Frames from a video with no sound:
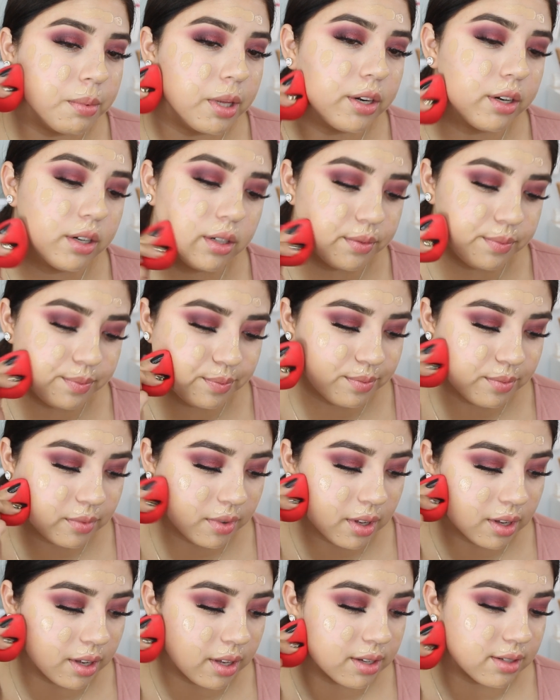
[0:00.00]
blender.
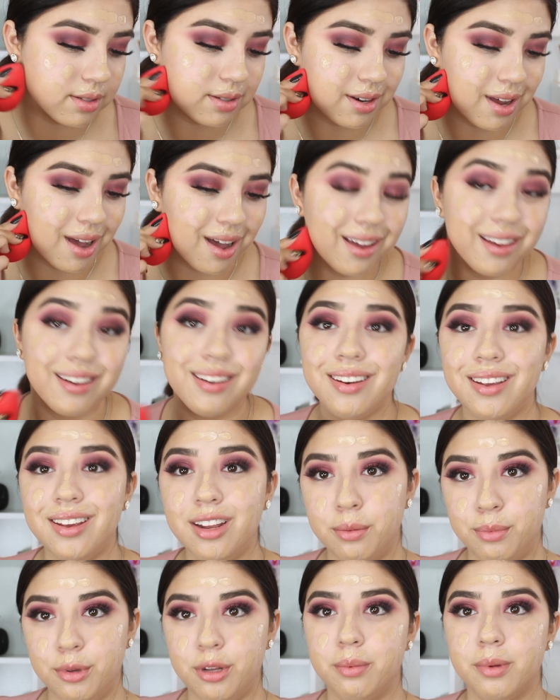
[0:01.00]
It is not
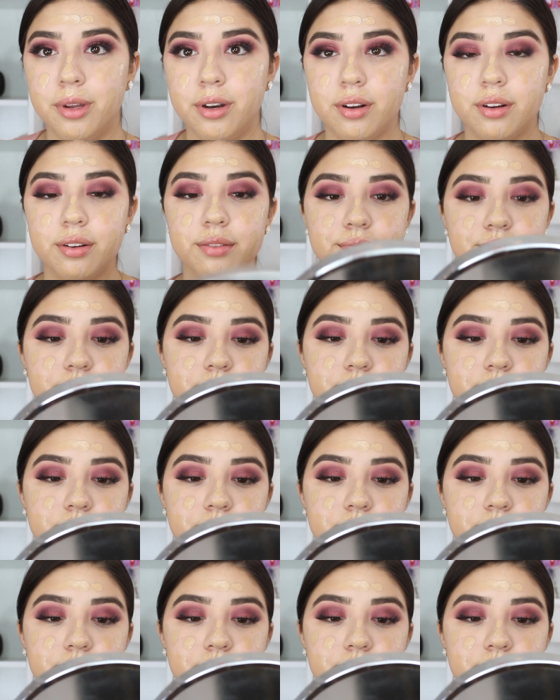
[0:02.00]
indeed a beauty blender.